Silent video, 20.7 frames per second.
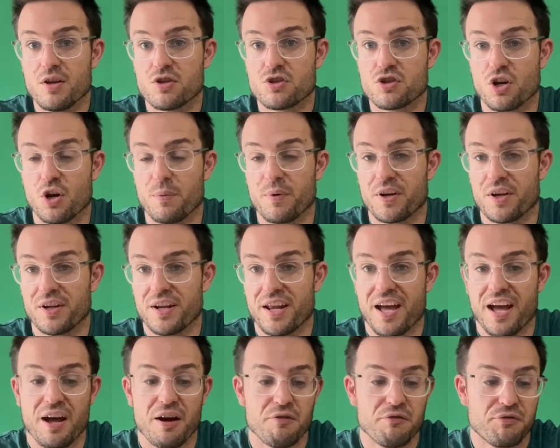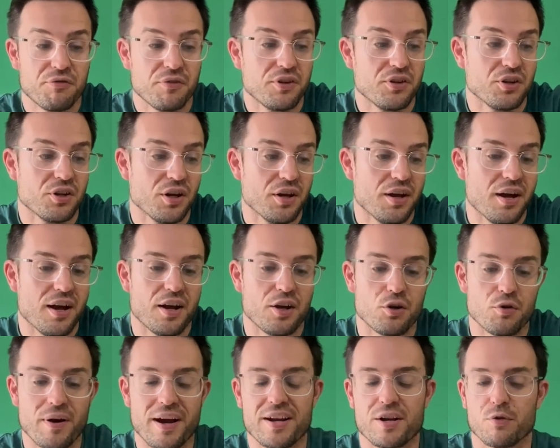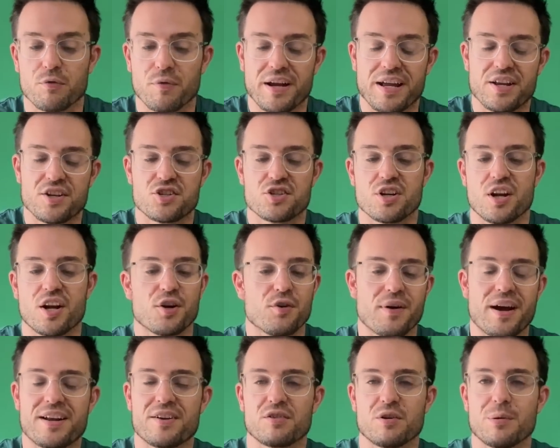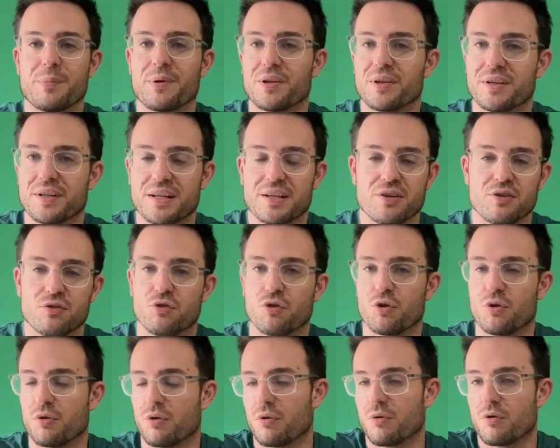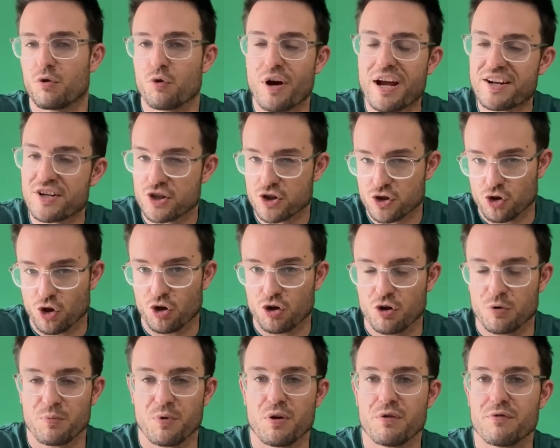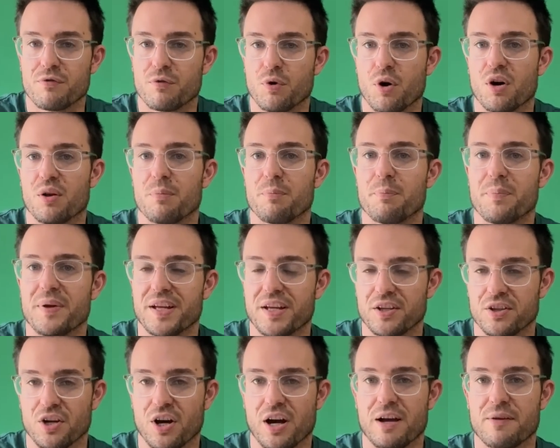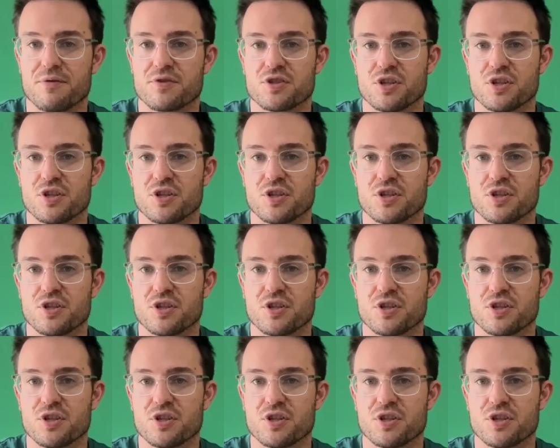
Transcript: So we're going to have, you know, a greater reach, a greater ability to do greater stock removal on bigger knives.